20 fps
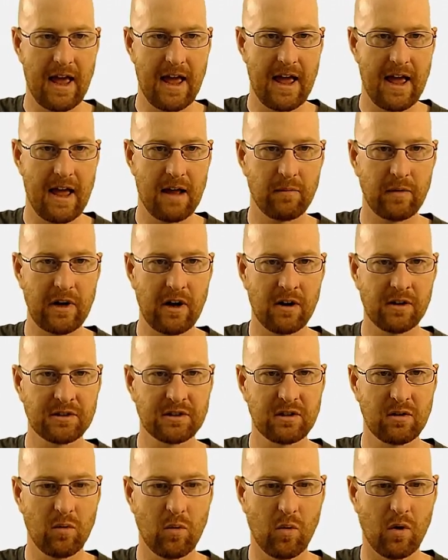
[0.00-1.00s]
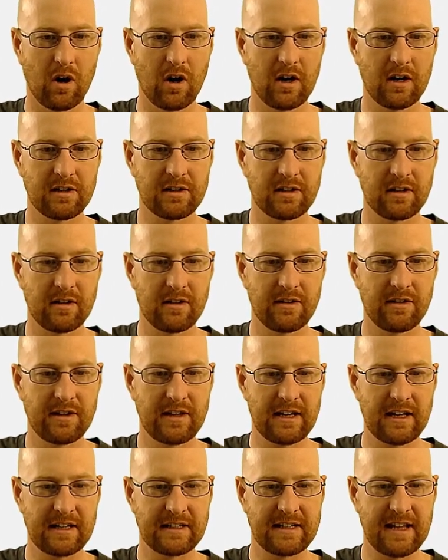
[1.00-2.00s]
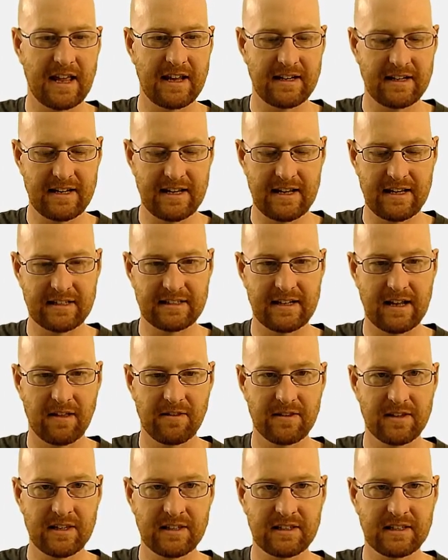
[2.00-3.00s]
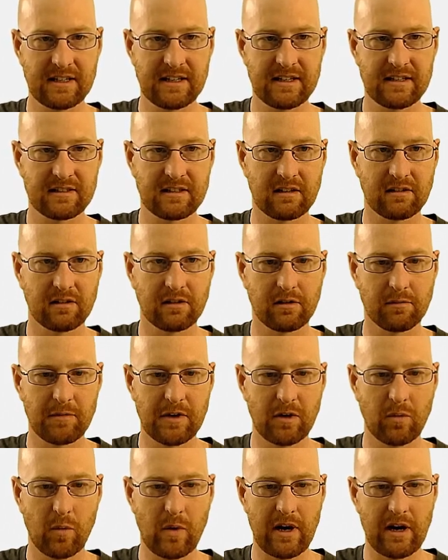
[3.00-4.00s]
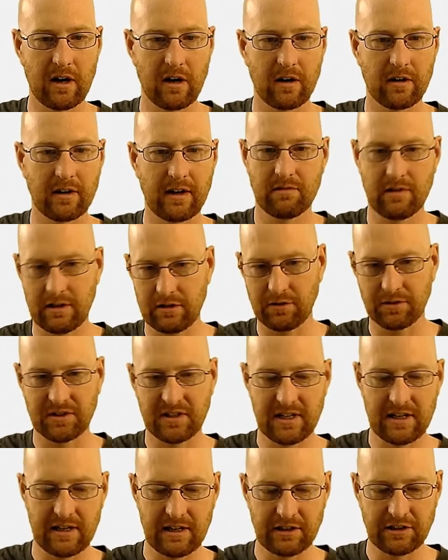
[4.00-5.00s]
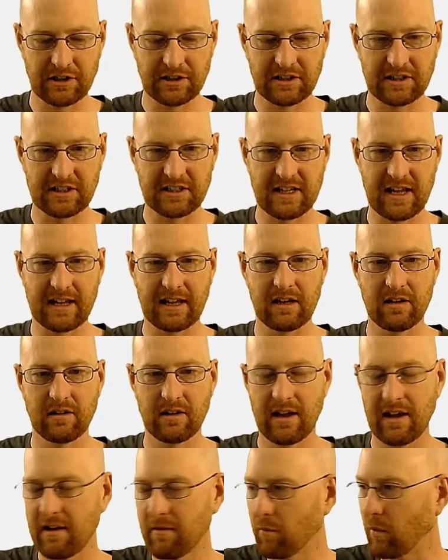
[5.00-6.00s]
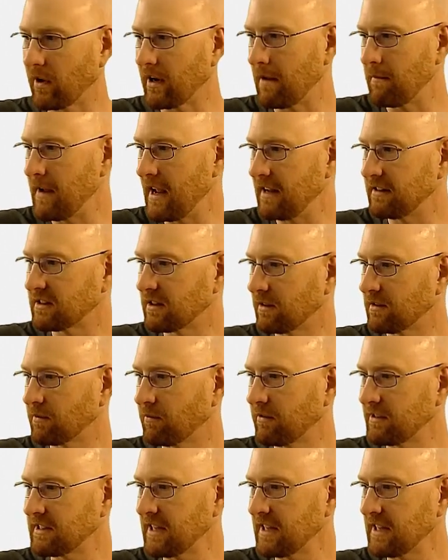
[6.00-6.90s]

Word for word: And we also want the attendees. Now this is a little bit weird, and you'll see in just a second what I mean. So if